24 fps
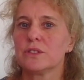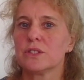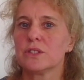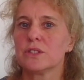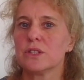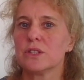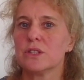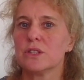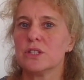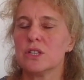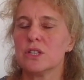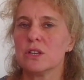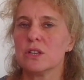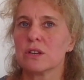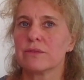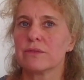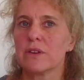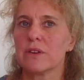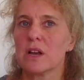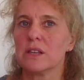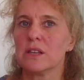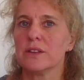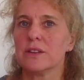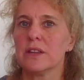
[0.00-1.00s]
to the Duke
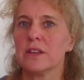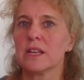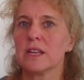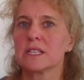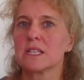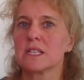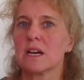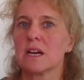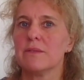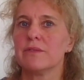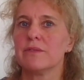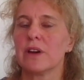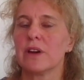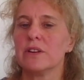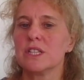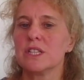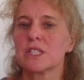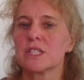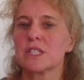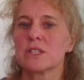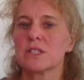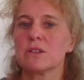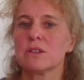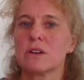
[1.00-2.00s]
of Rutland at that time. Very
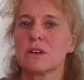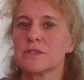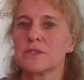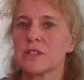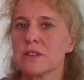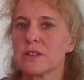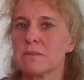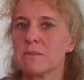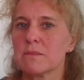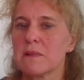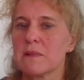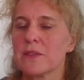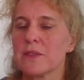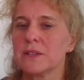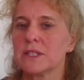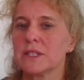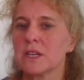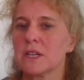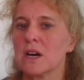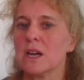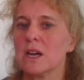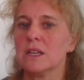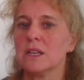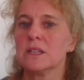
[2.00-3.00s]
soon after the mother
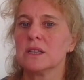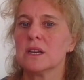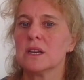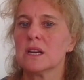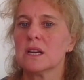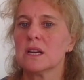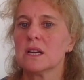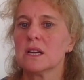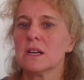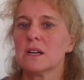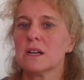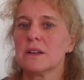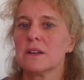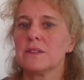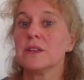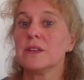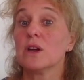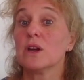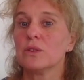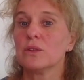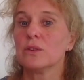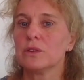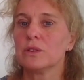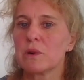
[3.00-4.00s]
died,
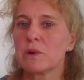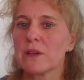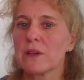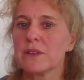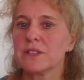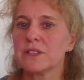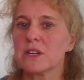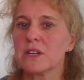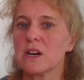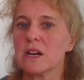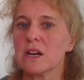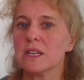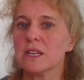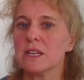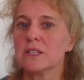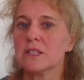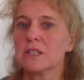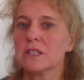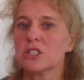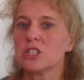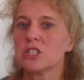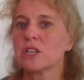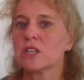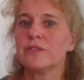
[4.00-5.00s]
the older brother died,
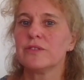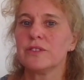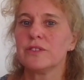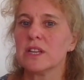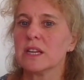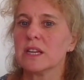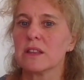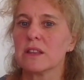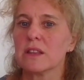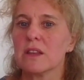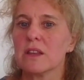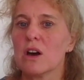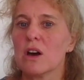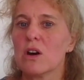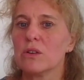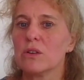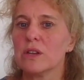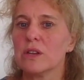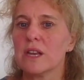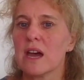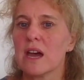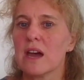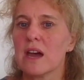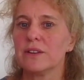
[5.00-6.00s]
shifting the
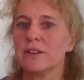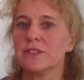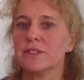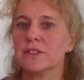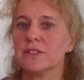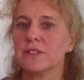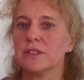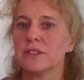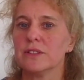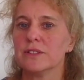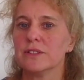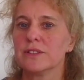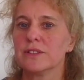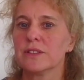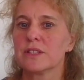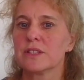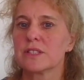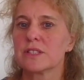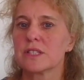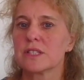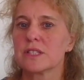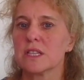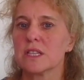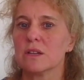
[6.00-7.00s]
whole inheritance
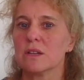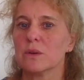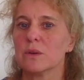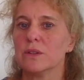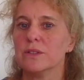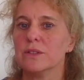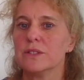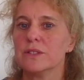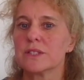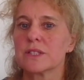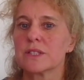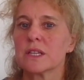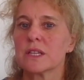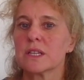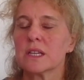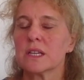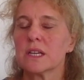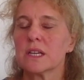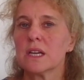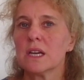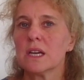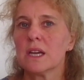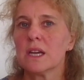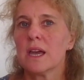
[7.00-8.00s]
sequence.
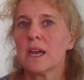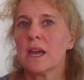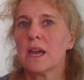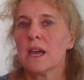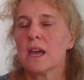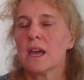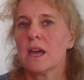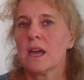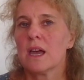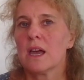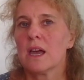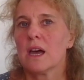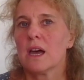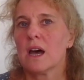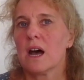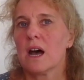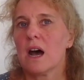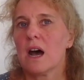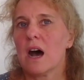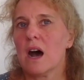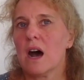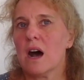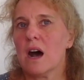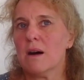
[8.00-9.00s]

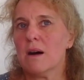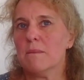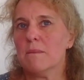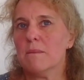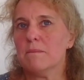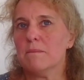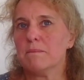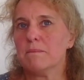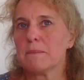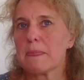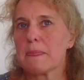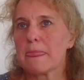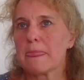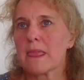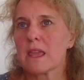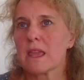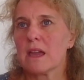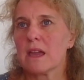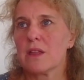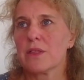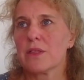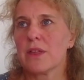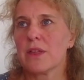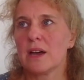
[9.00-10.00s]

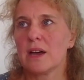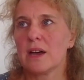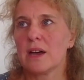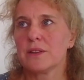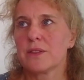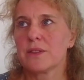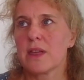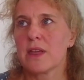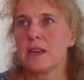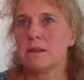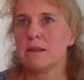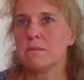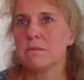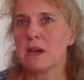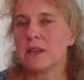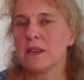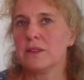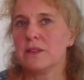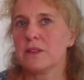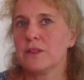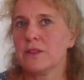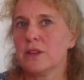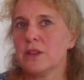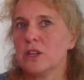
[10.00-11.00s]
That then
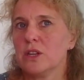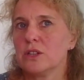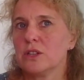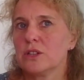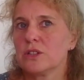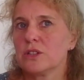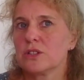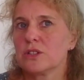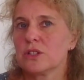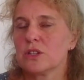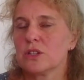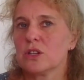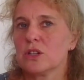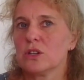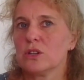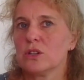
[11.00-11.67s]
meant that